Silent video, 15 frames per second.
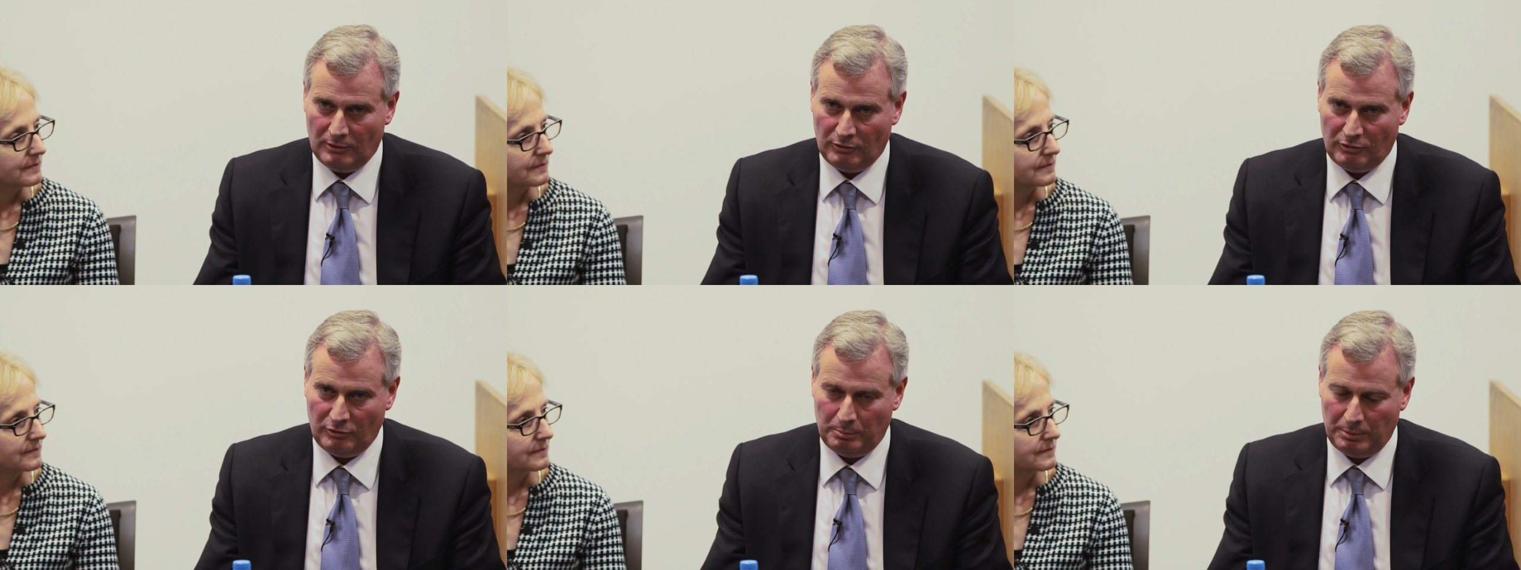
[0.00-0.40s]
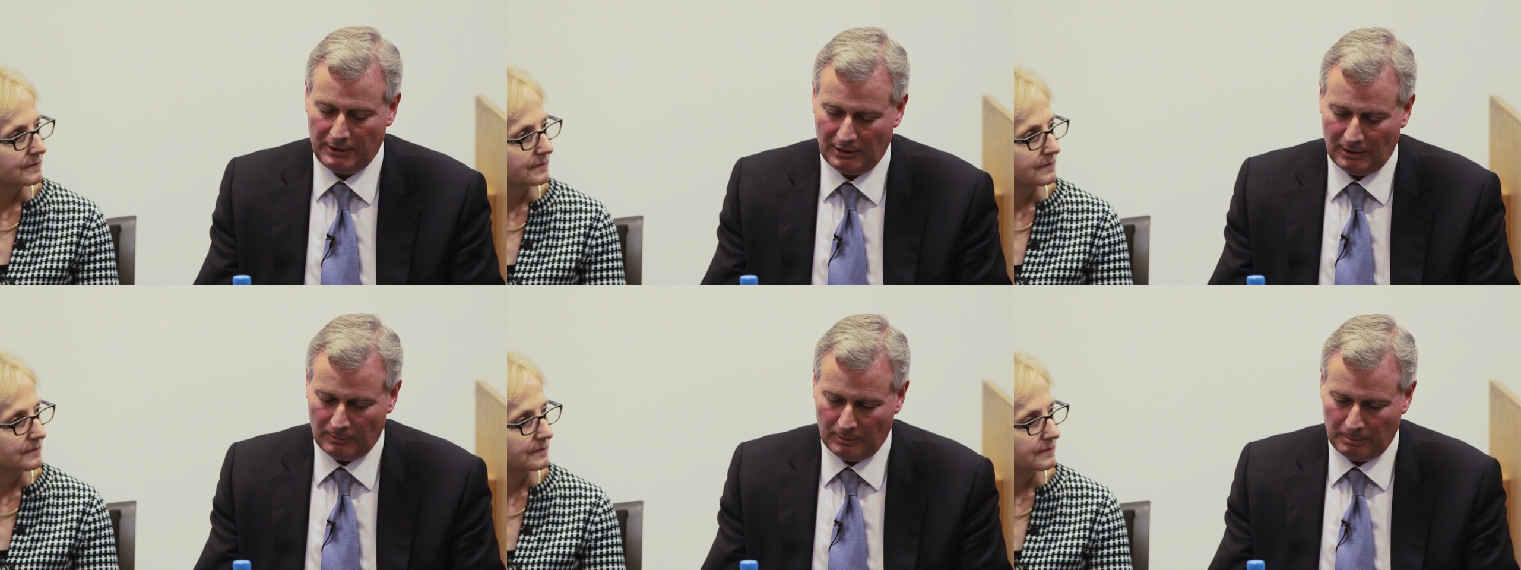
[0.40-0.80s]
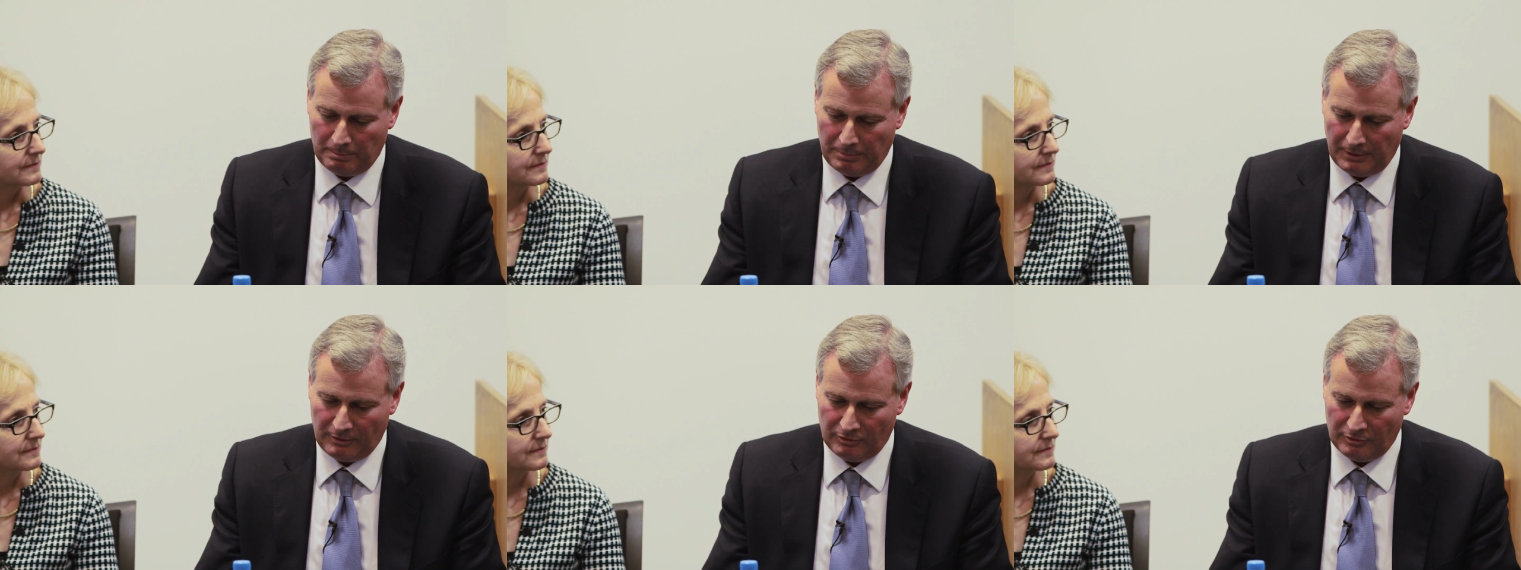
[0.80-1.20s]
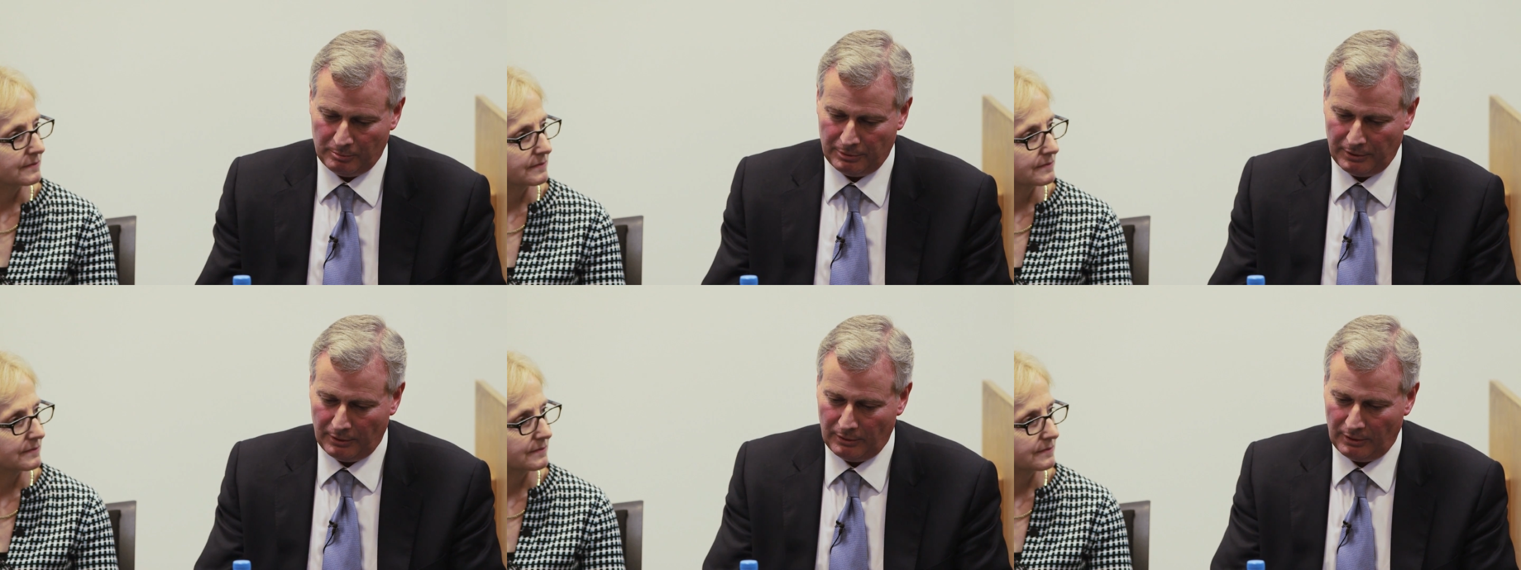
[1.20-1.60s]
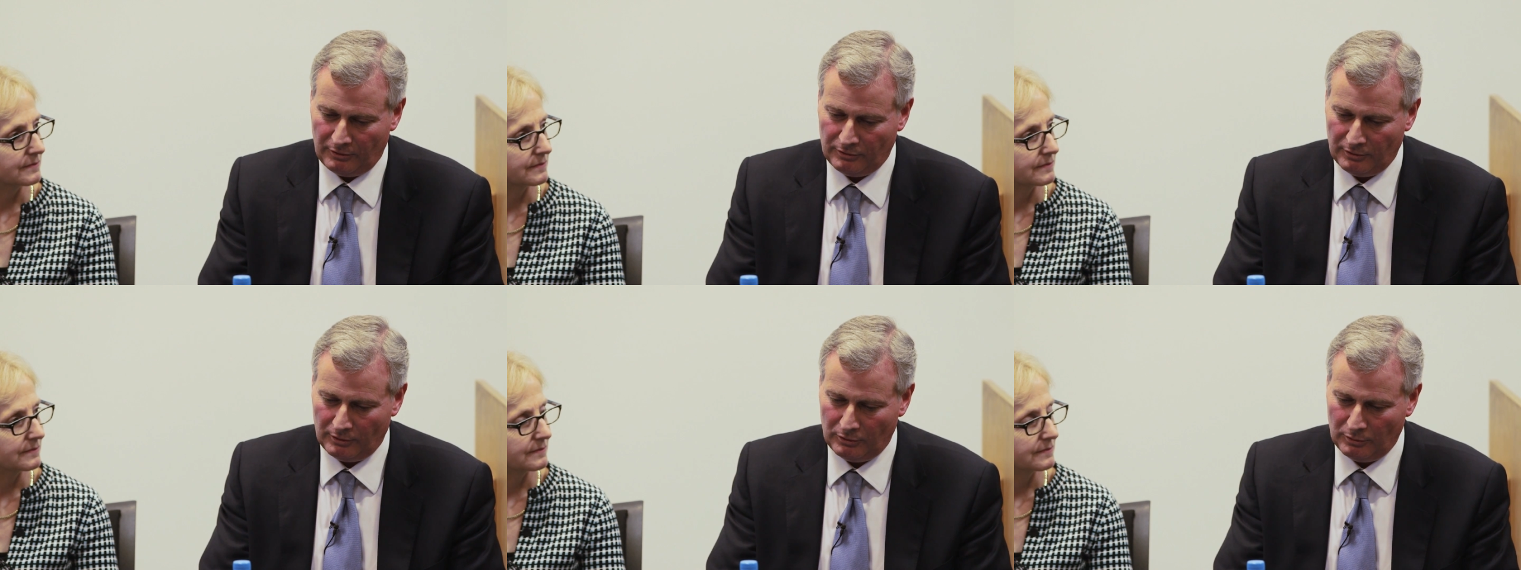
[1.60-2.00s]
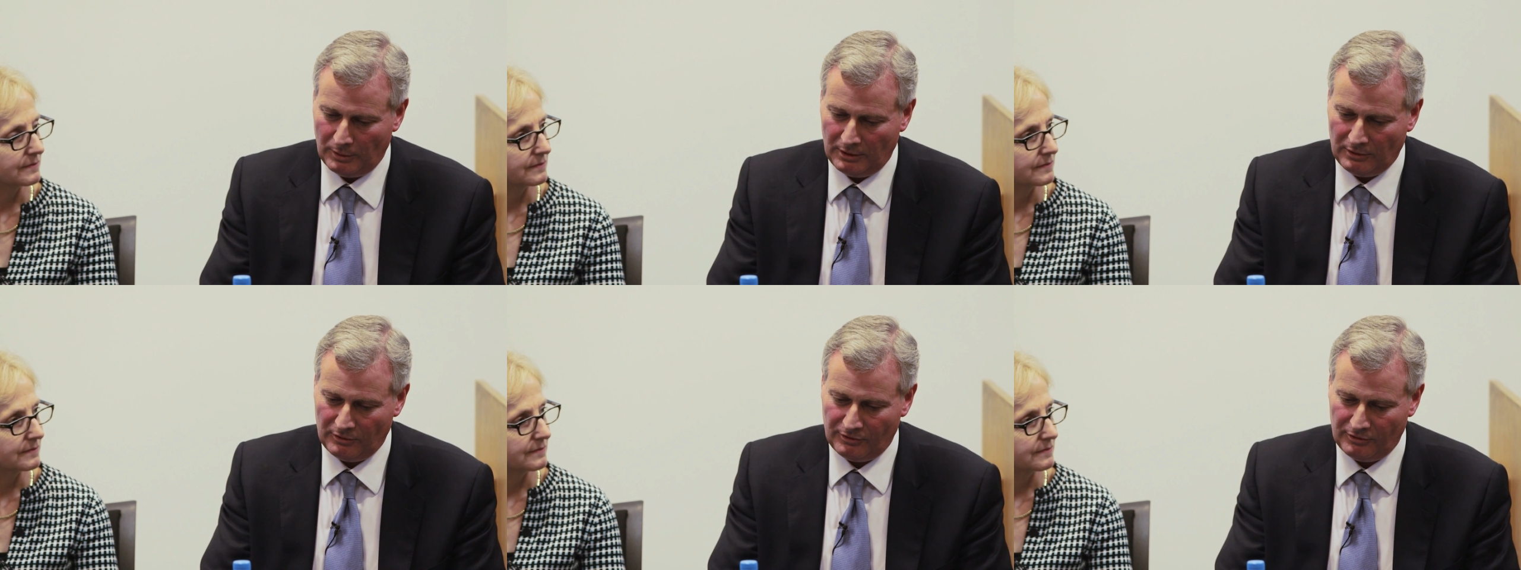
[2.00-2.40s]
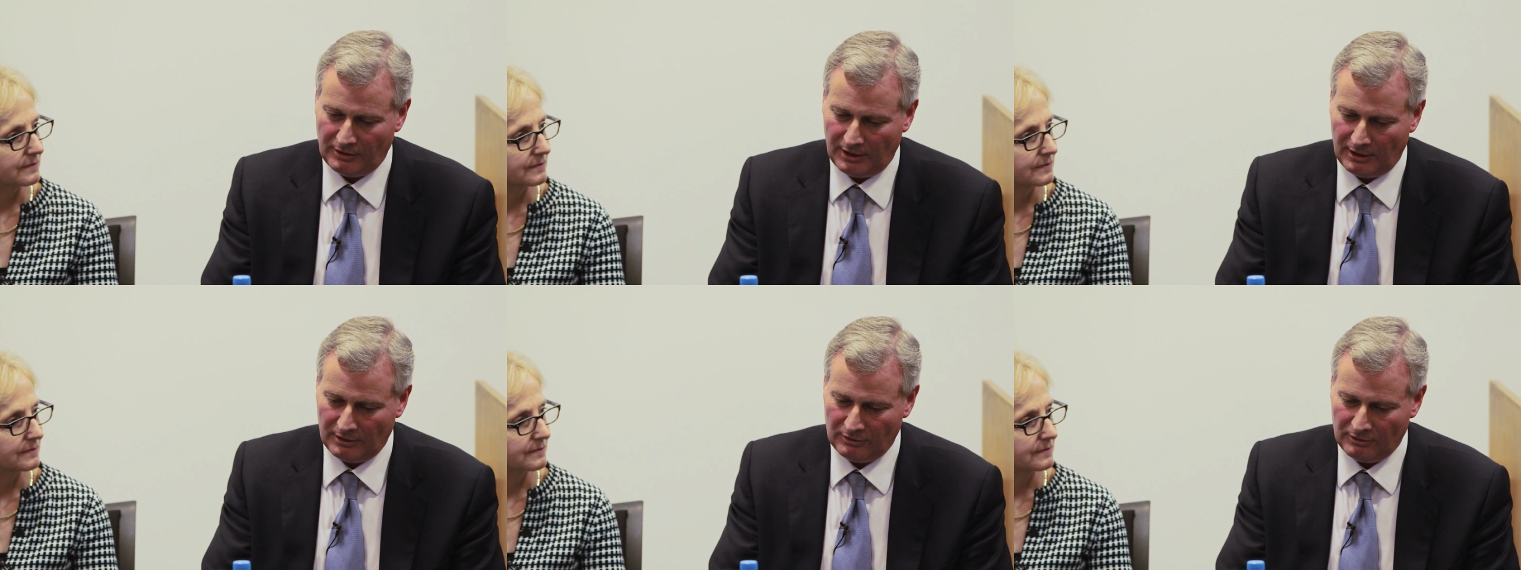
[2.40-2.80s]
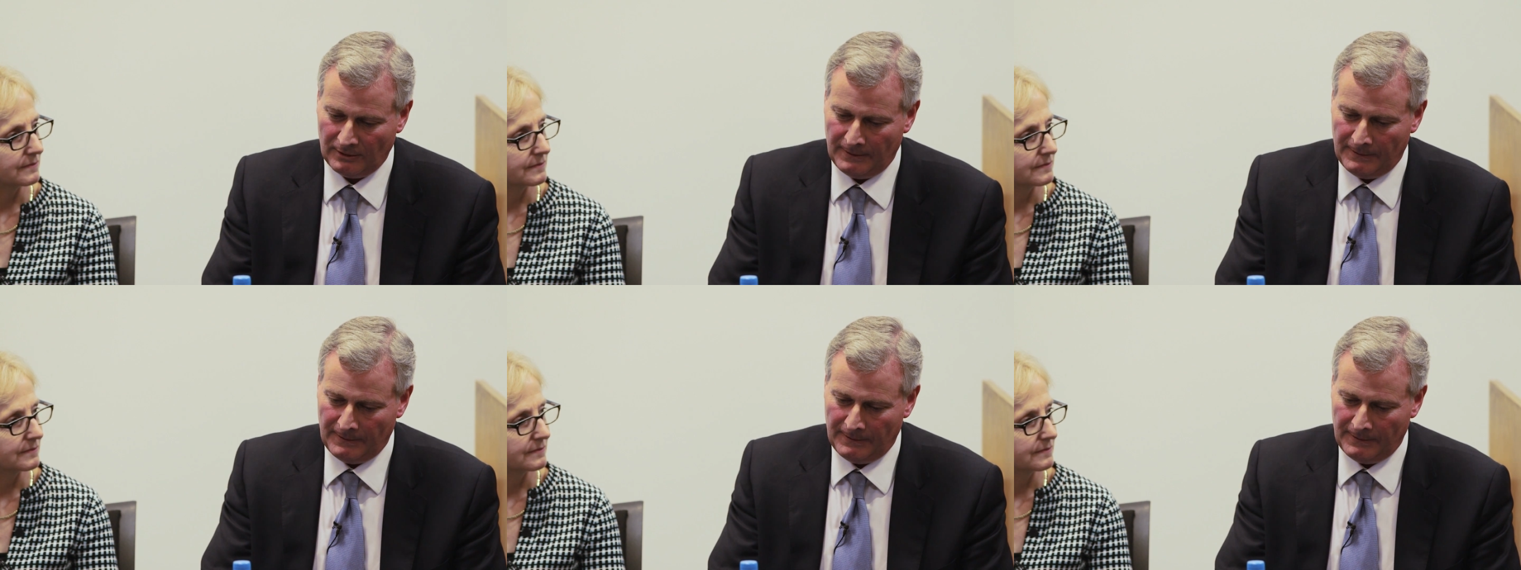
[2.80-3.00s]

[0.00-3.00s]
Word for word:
Speaker 1: speed up the pace of progress and to understand